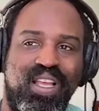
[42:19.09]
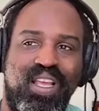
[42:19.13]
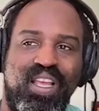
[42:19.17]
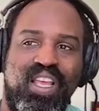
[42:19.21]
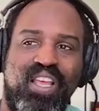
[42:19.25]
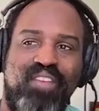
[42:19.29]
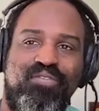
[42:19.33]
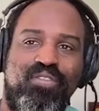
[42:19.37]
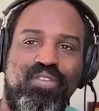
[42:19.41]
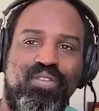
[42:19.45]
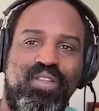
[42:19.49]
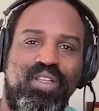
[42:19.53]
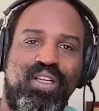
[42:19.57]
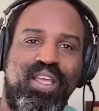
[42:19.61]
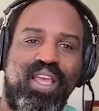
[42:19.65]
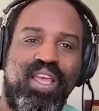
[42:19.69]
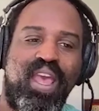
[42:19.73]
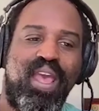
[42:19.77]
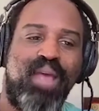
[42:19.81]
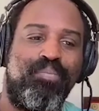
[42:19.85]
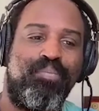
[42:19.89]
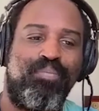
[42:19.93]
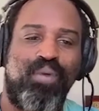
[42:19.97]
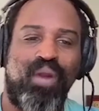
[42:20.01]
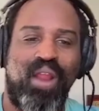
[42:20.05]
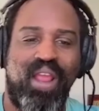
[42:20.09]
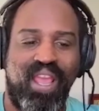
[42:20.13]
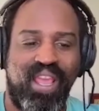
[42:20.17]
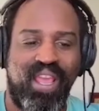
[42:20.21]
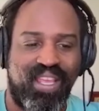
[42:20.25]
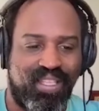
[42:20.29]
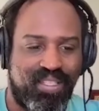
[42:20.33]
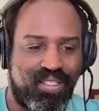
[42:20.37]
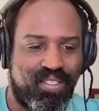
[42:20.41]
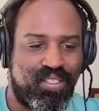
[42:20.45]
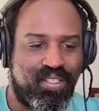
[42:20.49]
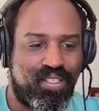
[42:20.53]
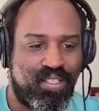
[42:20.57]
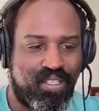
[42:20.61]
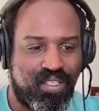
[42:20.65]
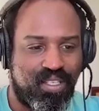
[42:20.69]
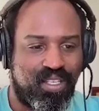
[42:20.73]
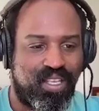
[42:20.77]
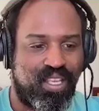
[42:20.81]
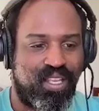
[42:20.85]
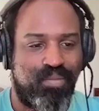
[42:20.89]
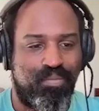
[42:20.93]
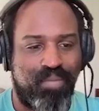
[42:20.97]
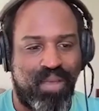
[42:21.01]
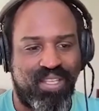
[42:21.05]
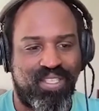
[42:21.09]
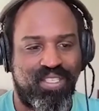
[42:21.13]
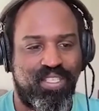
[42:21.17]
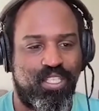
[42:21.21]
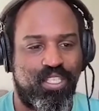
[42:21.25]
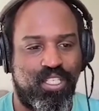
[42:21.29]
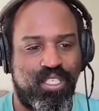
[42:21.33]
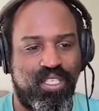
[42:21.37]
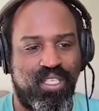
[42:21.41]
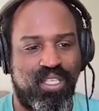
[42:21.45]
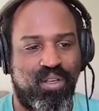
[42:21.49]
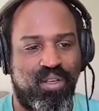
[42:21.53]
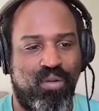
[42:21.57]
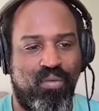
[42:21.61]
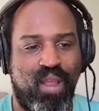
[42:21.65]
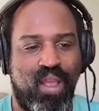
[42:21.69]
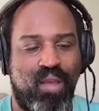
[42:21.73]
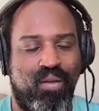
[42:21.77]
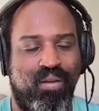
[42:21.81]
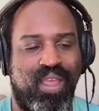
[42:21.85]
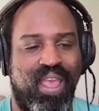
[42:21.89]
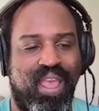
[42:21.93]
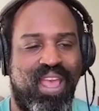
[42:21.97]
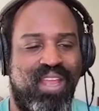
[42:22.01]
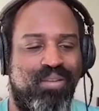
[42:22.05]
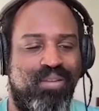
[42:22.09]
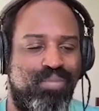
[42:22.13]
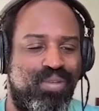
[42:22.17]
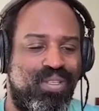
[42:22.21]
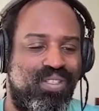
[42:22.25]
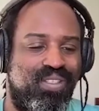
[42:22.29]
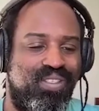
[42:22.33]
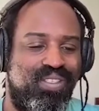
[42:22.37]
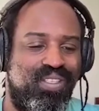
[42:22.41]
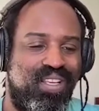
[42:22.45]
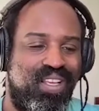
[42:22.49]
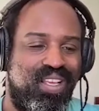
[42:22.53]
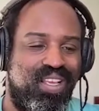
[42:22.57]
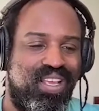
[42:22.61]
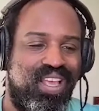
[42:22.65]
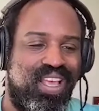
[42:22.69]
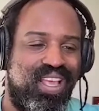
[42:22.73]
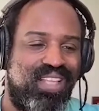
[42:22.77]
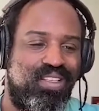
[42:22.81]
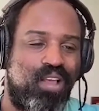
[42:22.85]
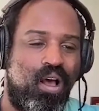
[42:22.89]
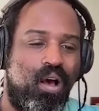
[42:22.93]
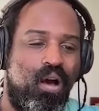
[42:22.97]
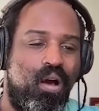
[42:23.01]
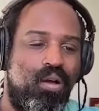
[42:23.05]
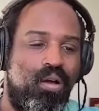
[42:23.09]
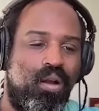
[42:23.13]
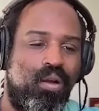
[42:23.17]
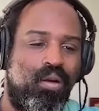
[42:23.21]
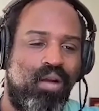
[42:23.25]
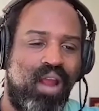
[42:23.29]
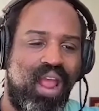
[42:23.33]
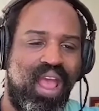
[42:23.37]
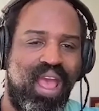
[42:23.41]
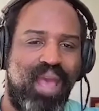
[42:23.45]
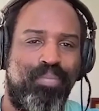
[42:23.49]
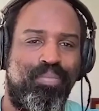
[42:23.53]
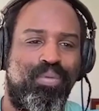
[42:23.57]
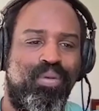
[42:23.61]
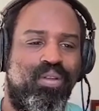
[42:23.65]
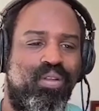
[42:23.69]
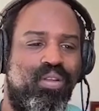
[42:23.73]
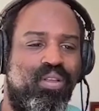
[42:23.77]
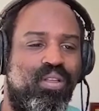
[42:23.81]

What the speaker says: if you look at brands and messaging around cannabis, it's all crap.